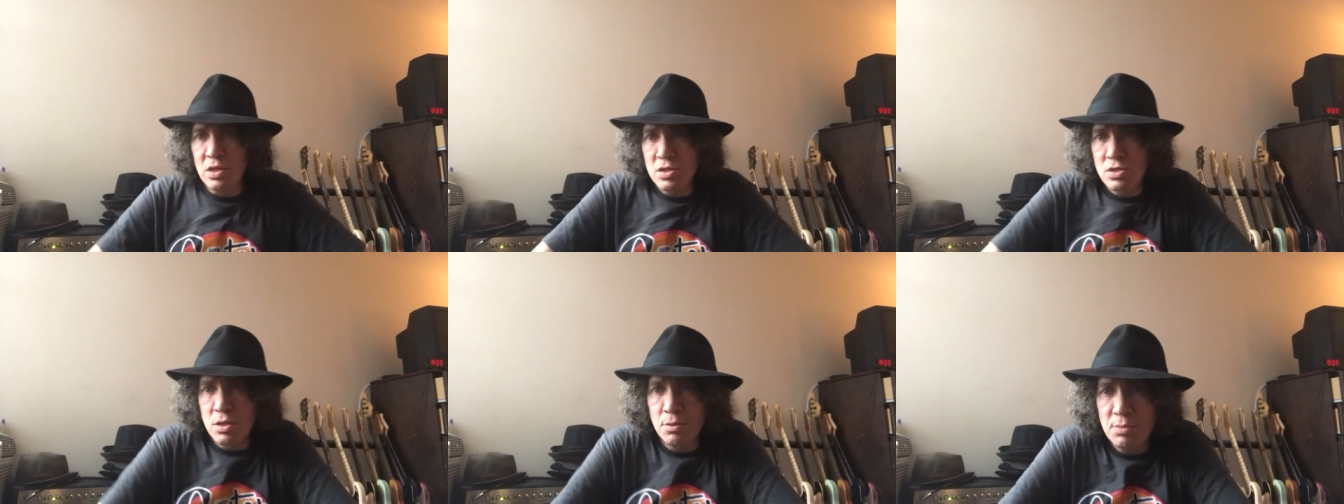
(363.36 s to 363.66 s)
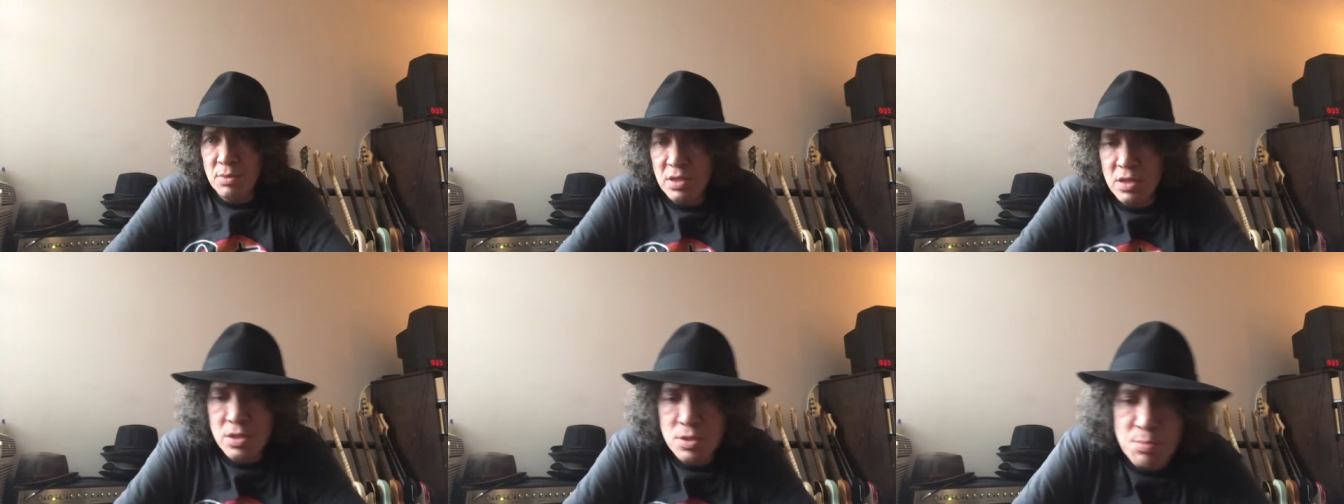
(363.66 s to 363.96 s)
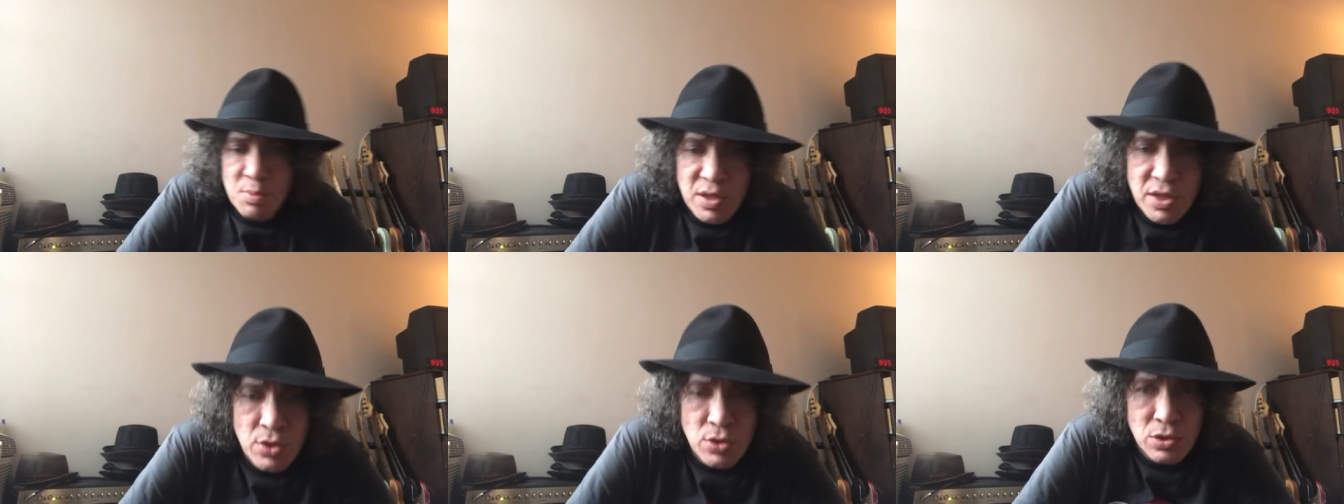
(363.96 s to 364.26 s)
on some of these,
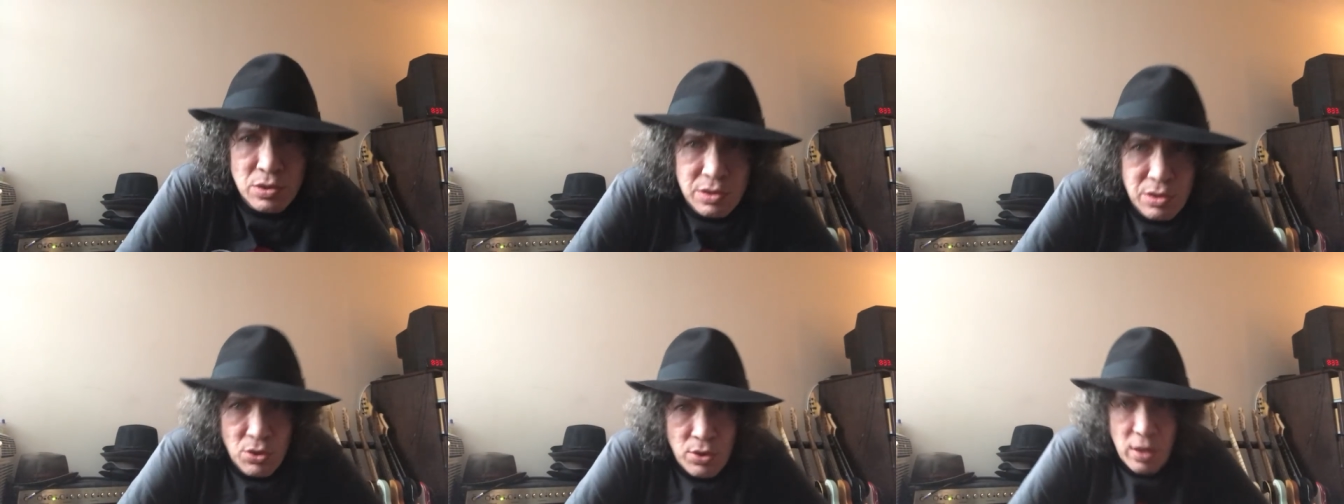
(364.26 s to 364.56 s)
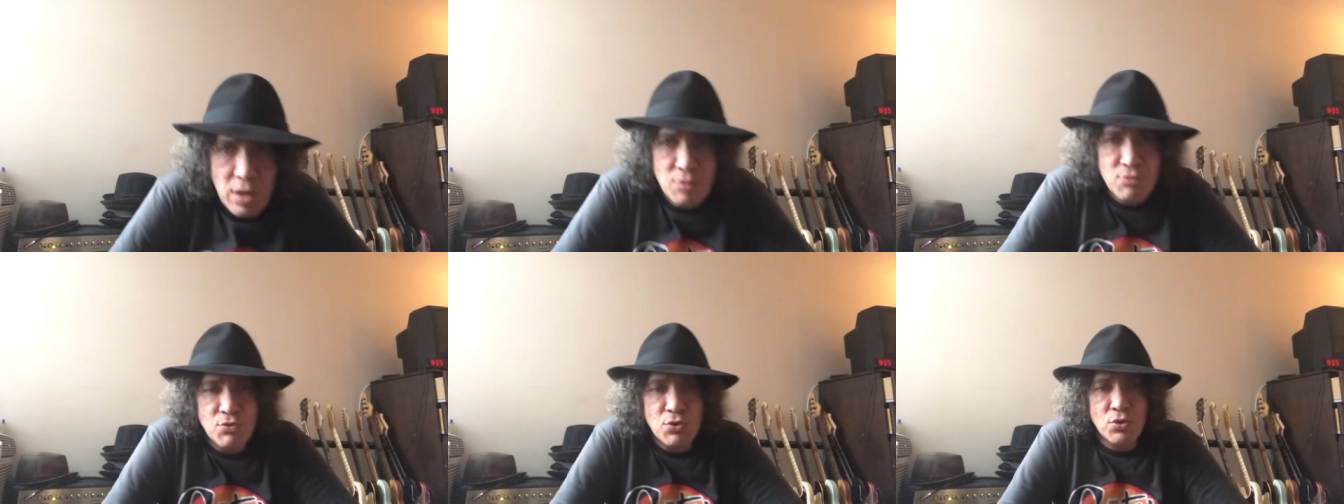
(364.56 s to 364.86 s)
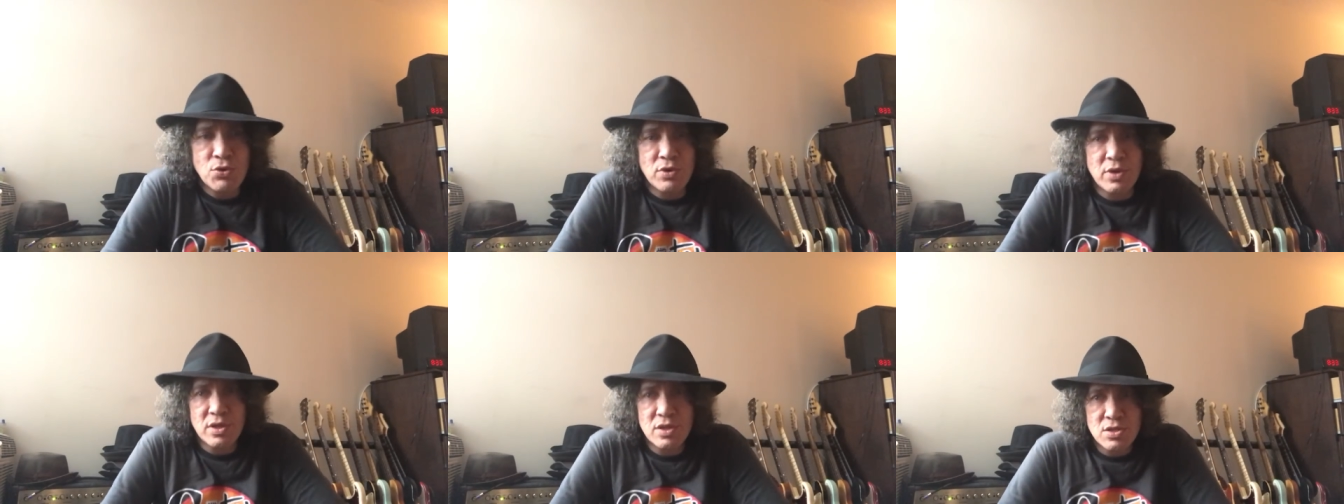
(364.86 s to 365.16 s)
but you're looking
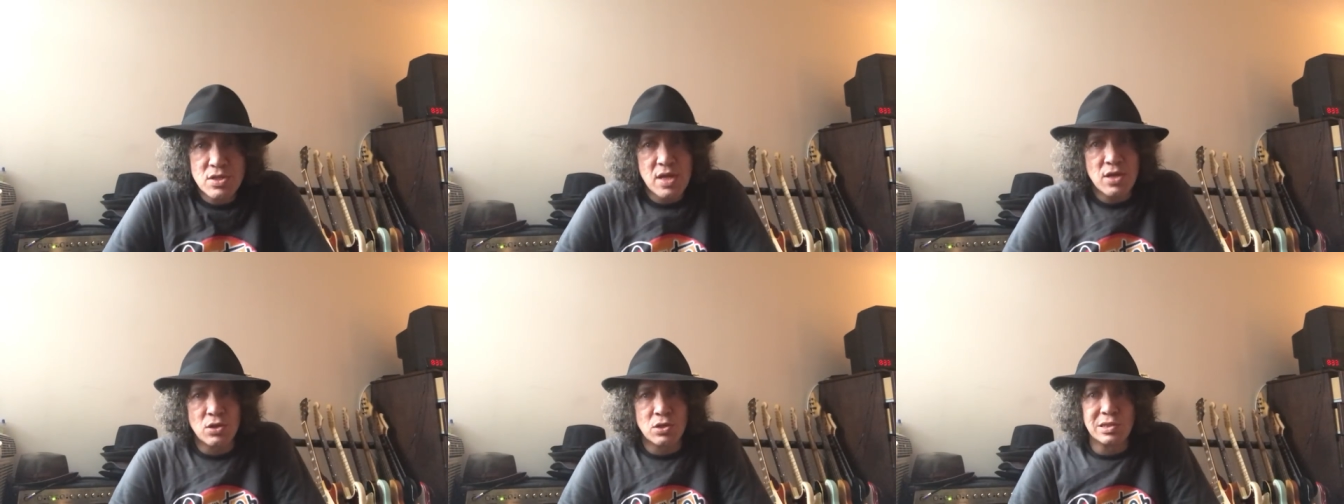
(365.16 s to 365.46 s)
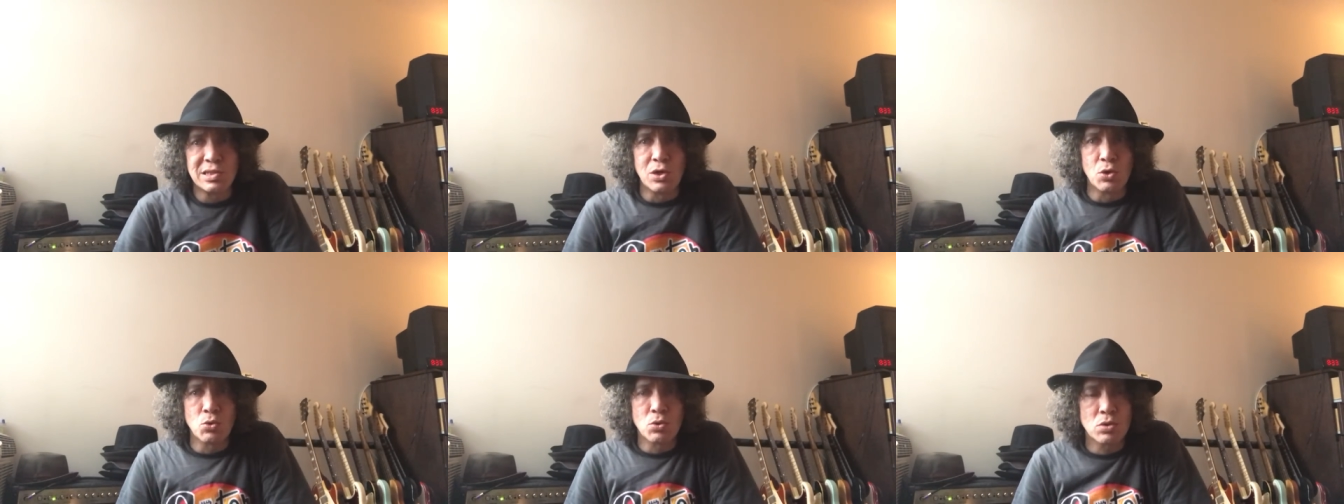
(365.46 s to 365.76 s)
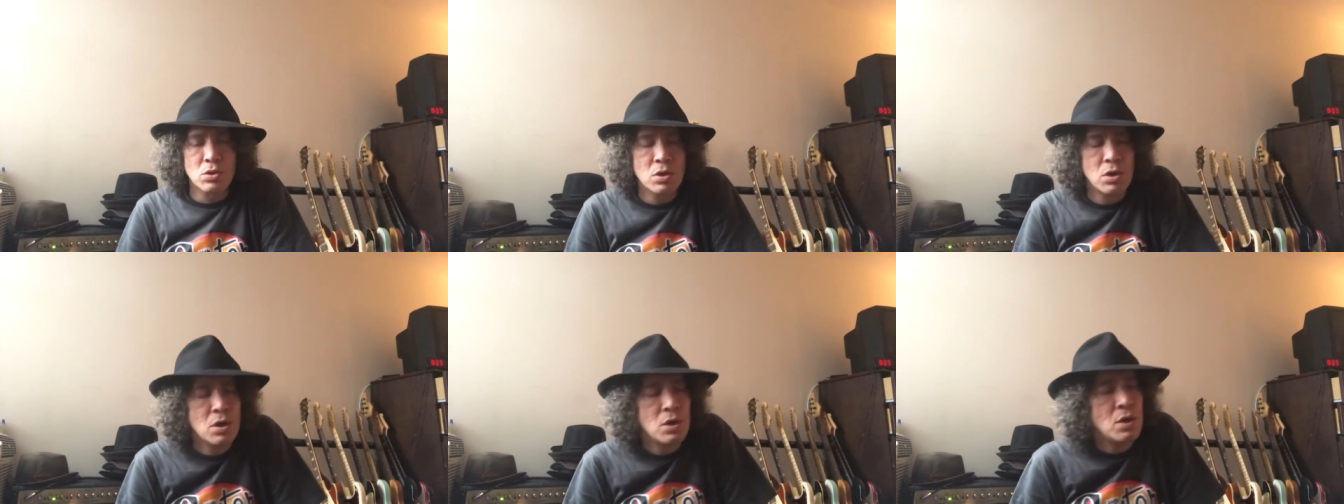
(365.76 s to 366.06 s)
for things that are
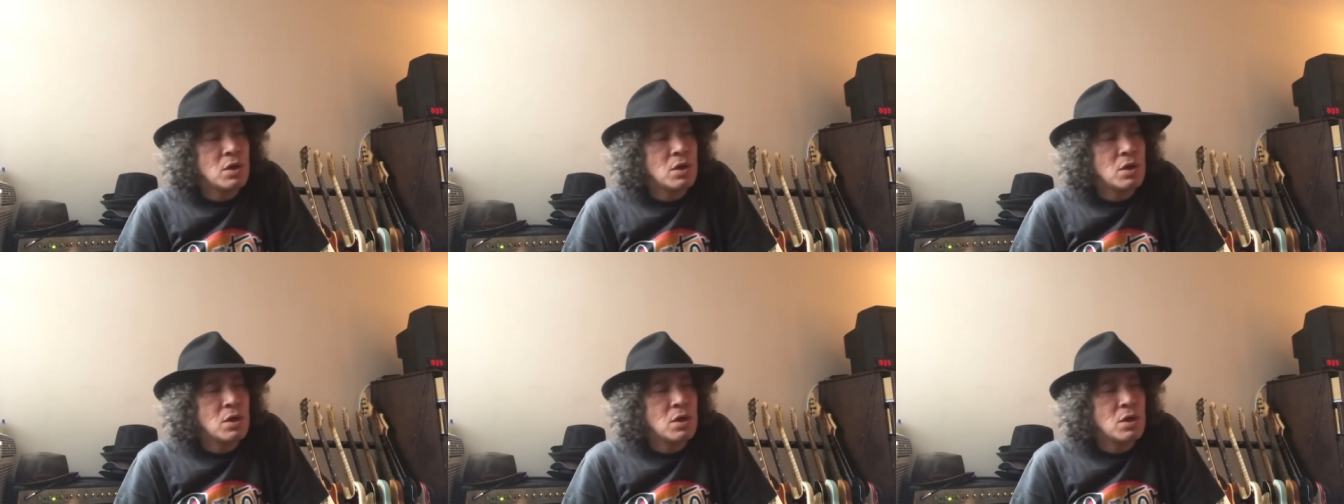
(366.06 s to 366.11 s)
lower.